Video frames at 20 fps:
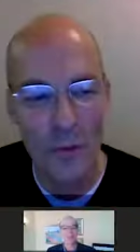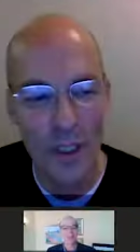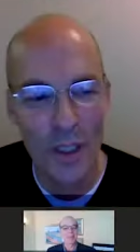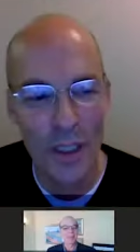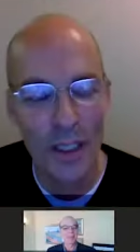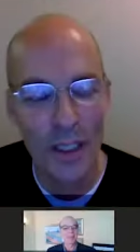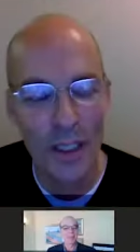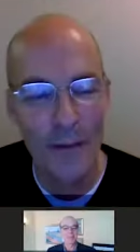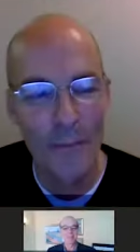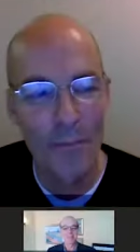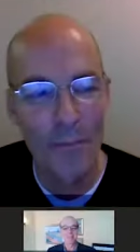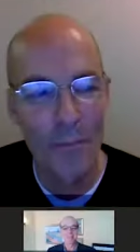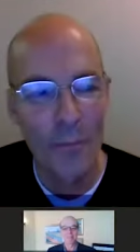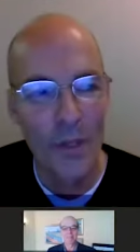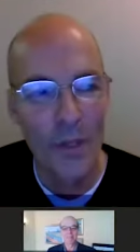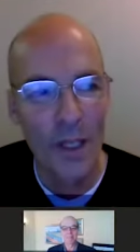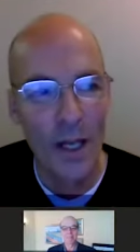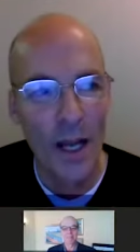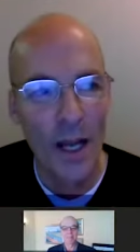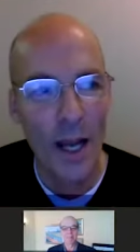really,
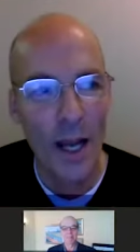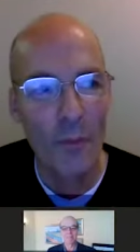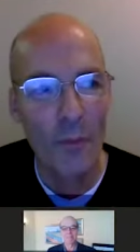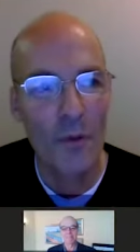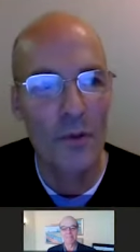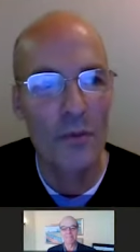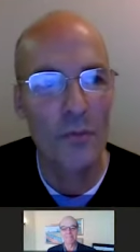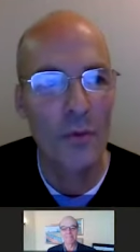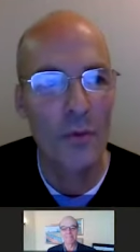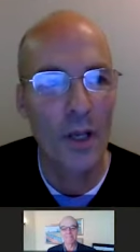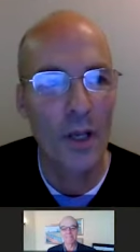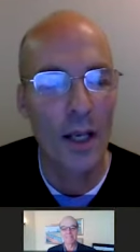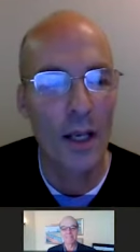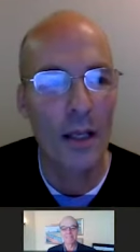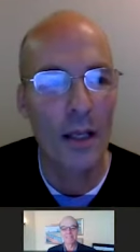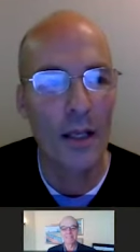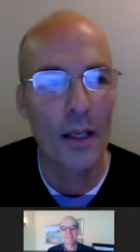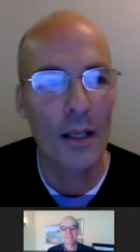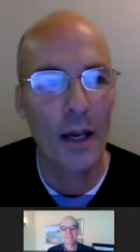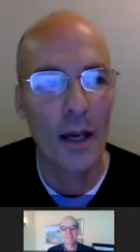I was,
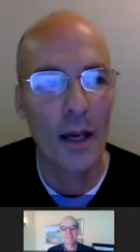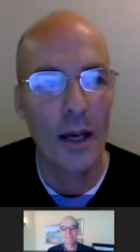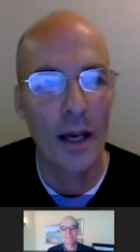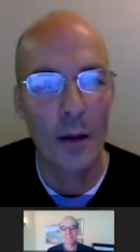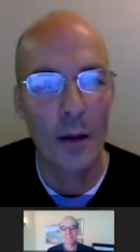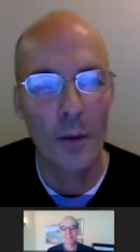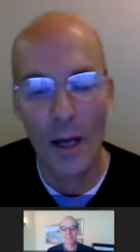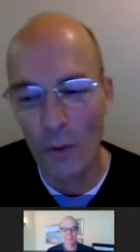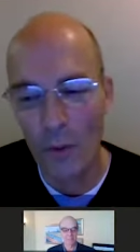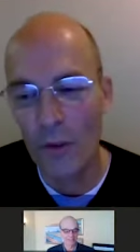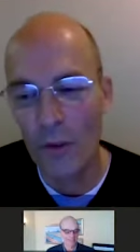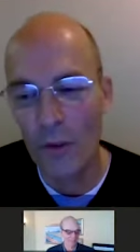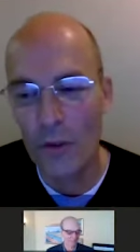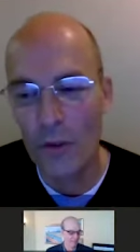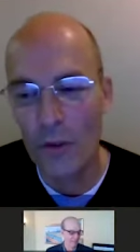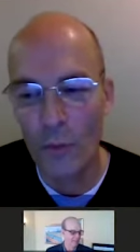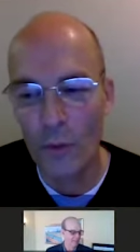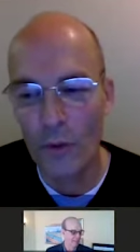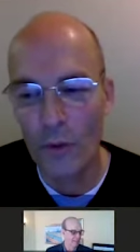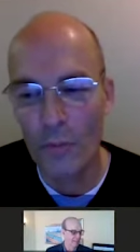I, I want to use the
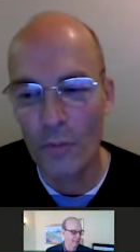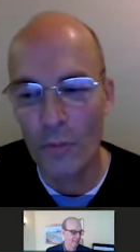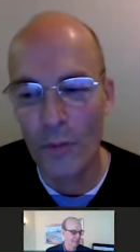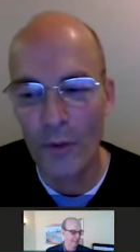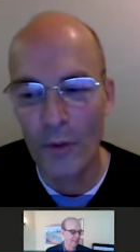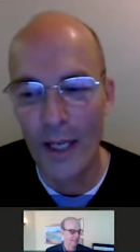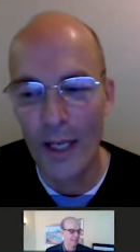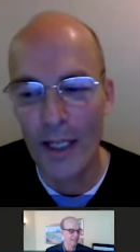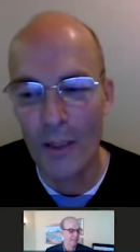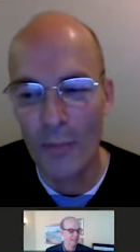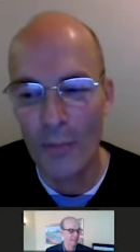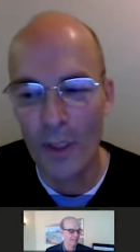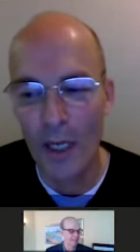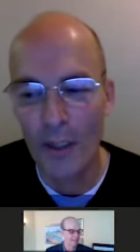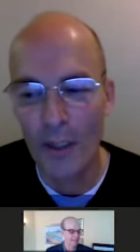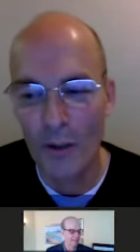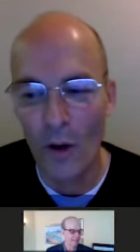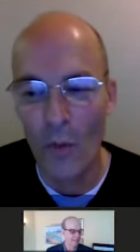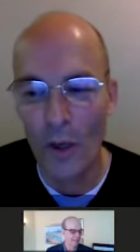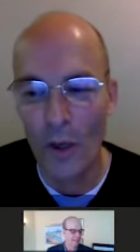word pathetic, but I
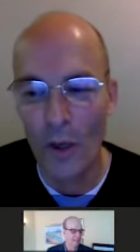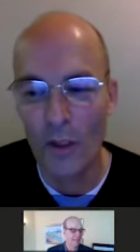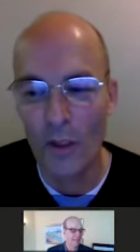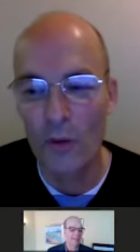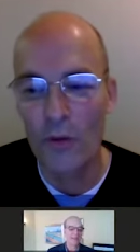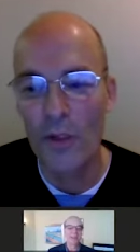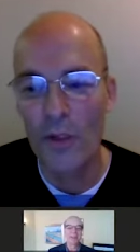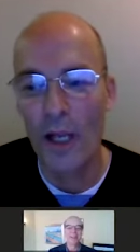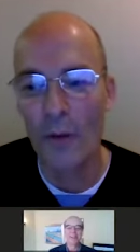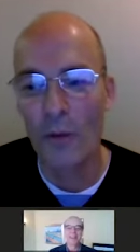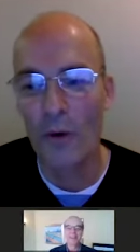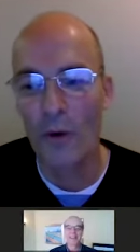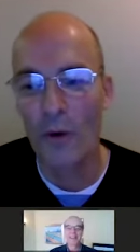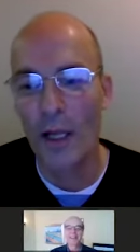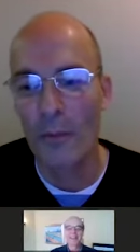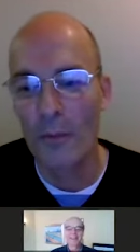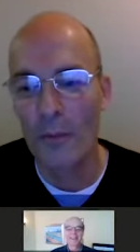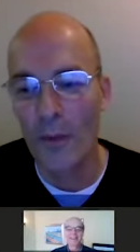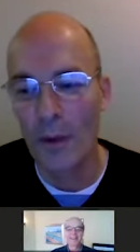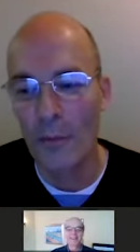don't want to use that word
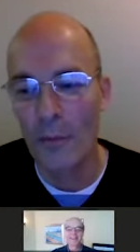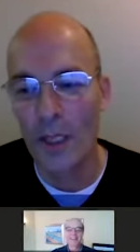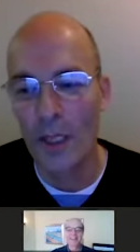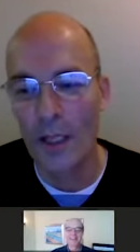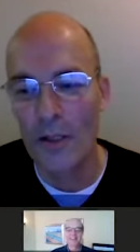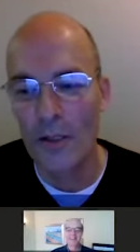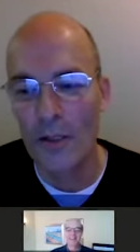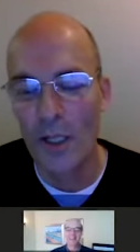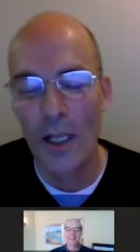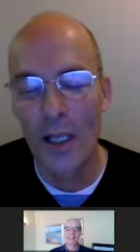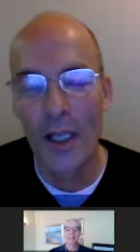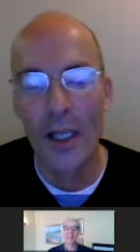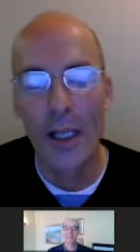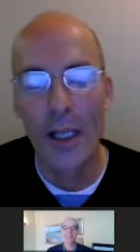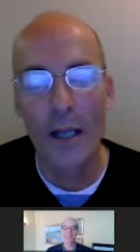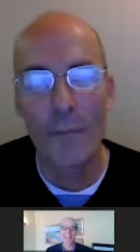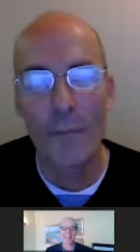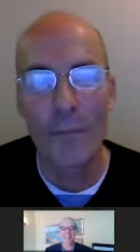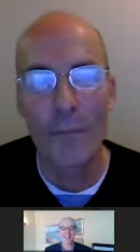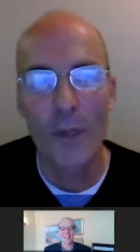I'm, because
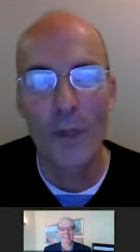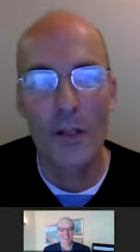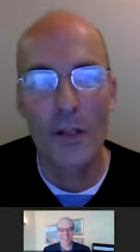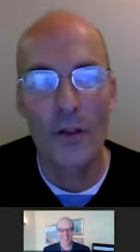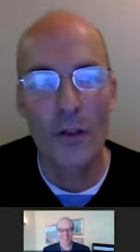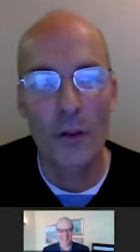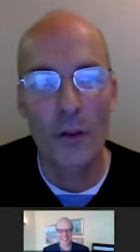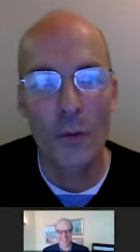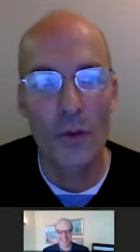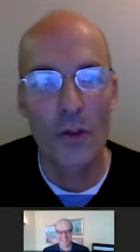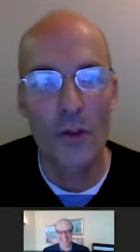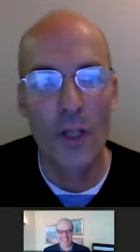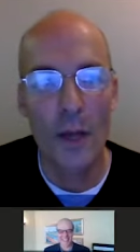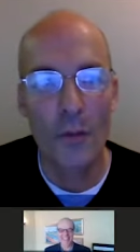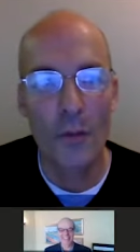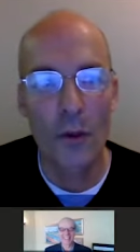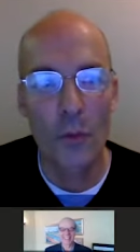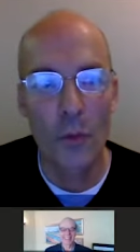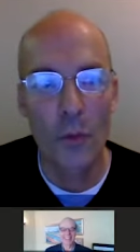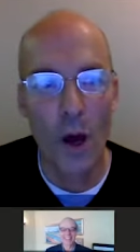yeah, it's, there's
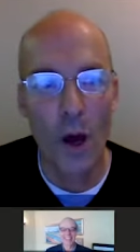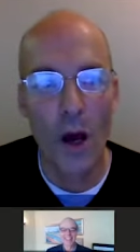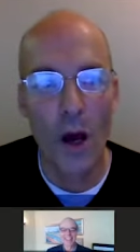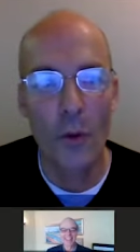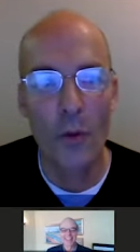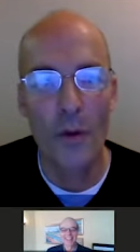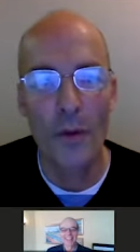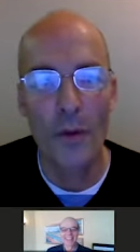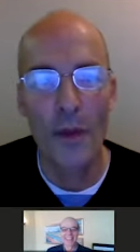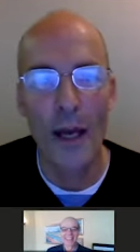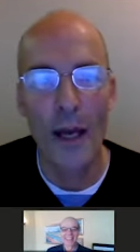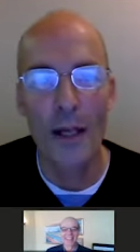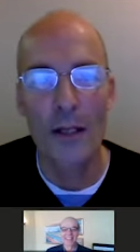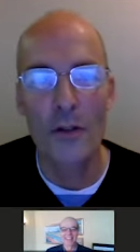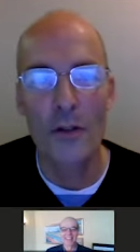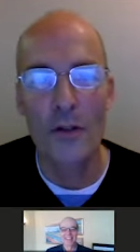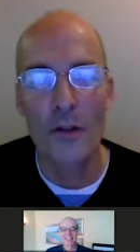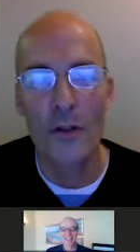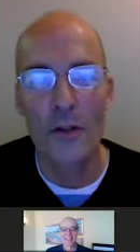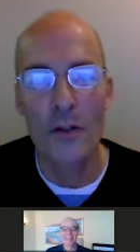nothing wrong with that.
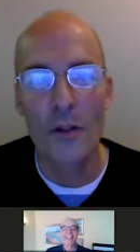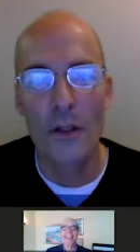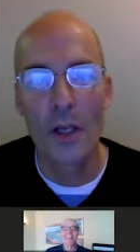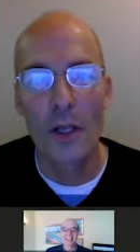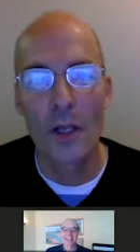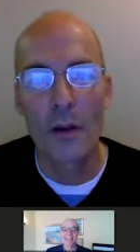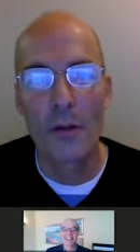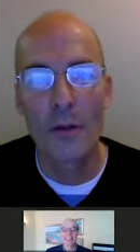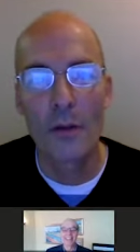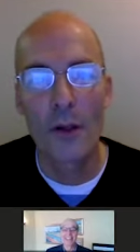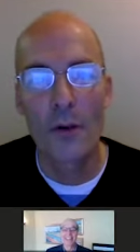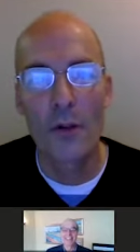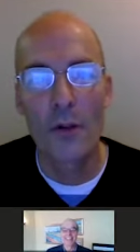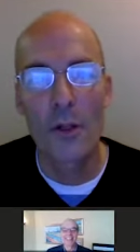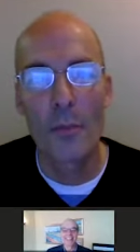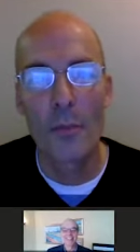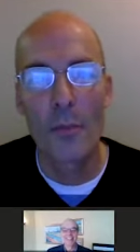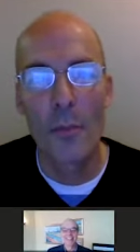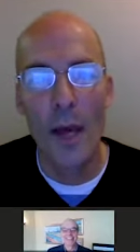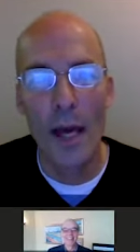It's just, there's
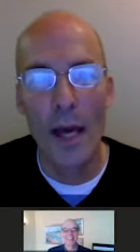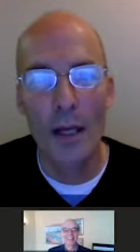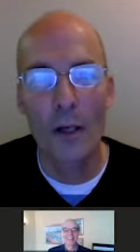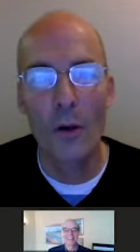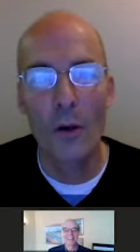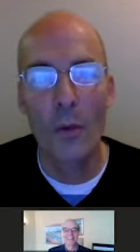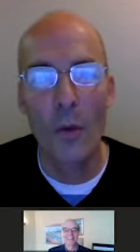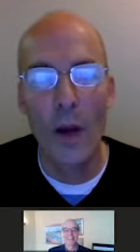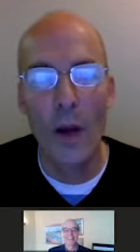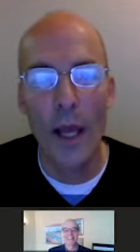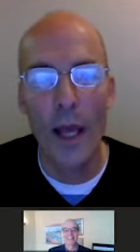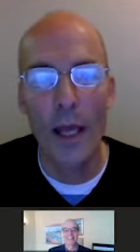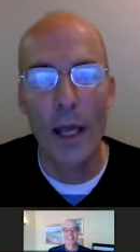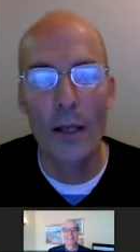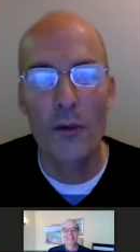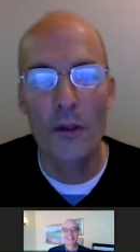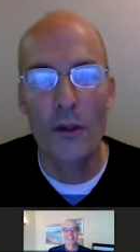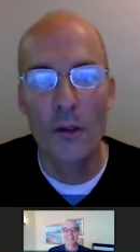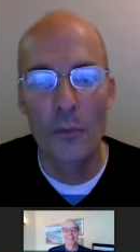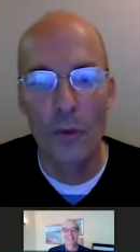a better
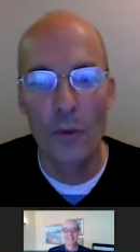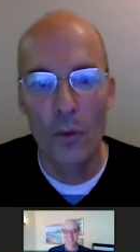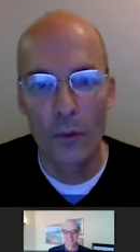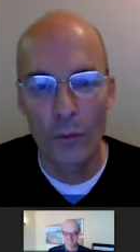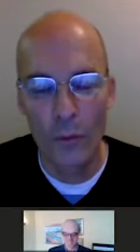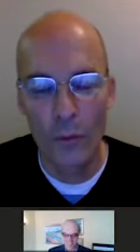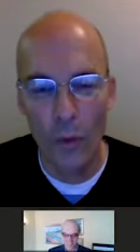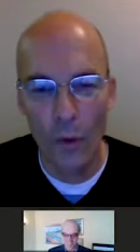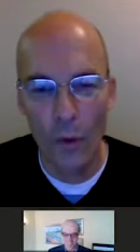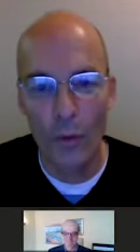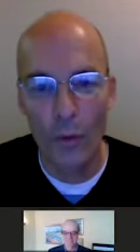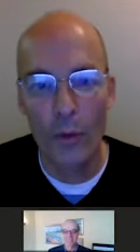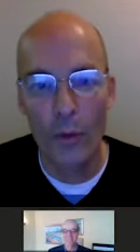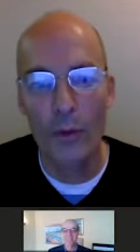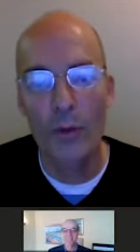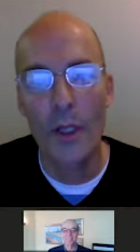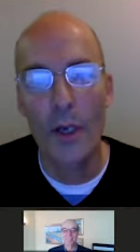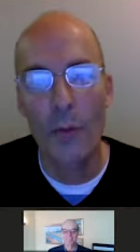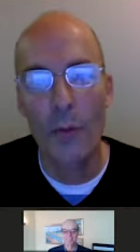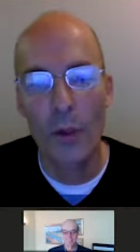way to move
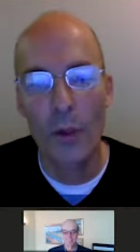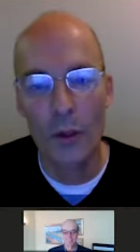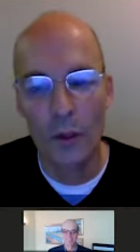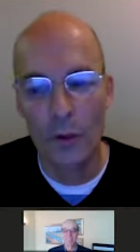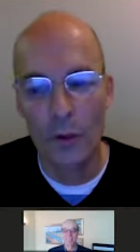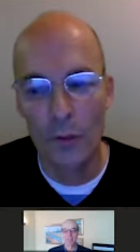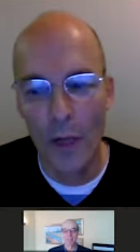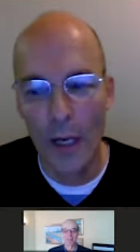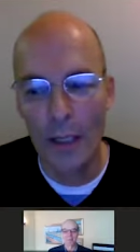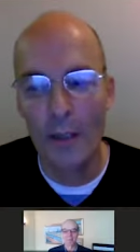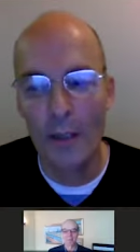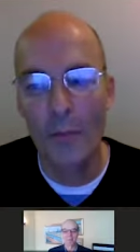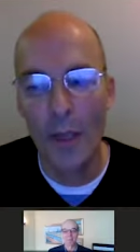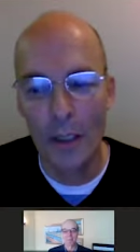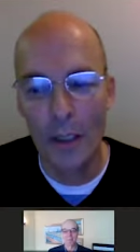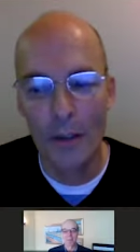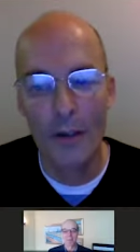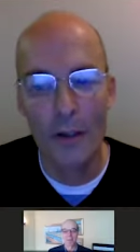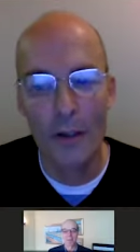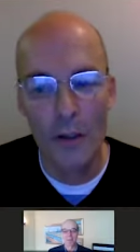forward that would create a
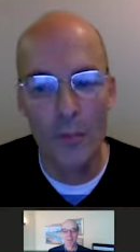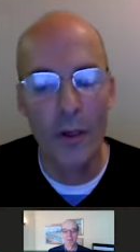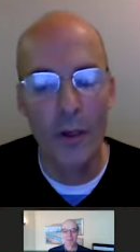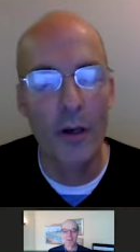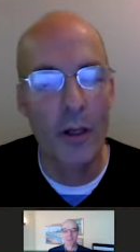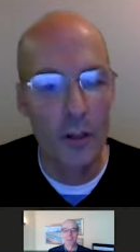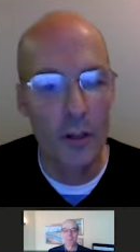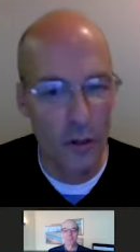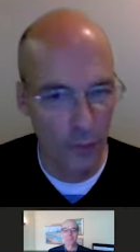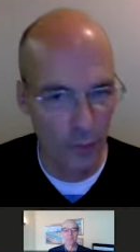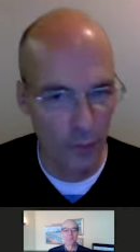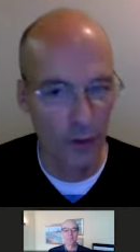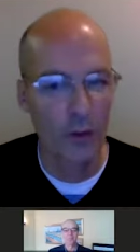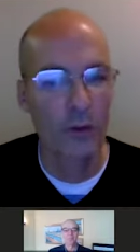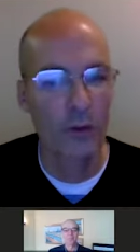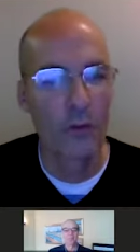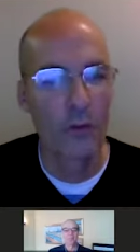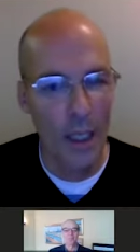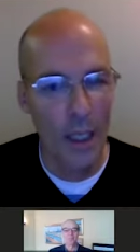better experience for you.